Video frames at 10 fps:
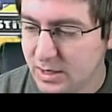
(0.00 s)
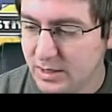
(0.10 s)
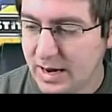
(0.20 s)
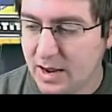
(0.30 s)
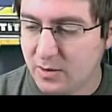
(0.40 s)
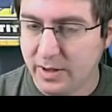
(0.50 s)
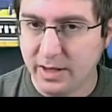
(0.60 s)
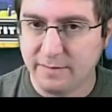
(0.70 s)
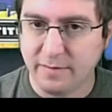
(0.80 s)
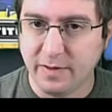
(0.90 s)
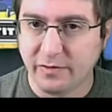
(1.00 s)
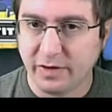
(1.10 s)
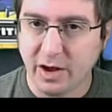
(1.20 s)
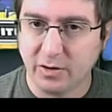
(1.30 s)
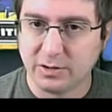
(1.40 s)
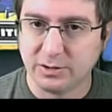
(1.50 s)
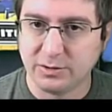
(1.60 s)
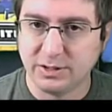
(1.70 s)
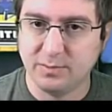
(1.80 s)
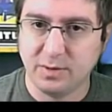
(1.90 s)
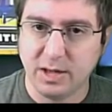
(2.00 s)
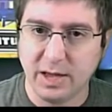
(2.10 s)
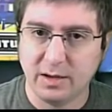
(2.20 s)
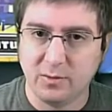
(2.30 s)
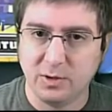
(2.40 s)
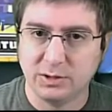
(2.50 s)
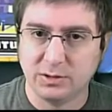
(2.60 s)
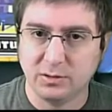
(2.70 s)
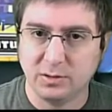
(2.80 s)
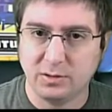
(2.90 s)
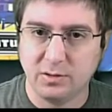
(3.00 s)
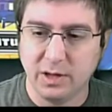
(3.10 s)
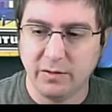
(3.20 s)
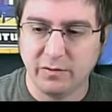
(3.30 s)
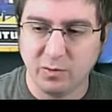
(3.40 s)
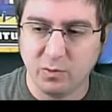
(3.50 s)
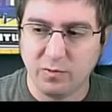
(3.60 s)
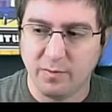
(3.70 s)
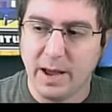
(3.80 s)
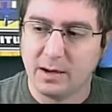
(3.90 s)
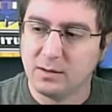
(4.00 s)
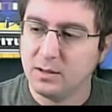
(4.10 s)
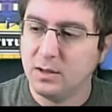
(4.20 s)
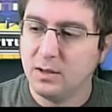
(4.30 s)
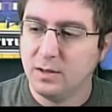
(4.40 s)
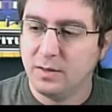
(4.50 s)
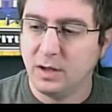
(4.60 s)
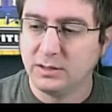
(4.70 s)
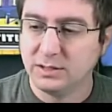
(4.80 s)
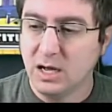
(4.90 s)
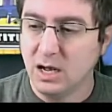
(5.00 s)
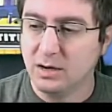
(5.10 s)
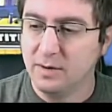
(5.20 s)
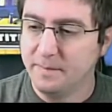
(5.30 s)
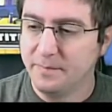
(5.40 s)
Now, if this character is in play, which is the Wolfman, the hunt is on.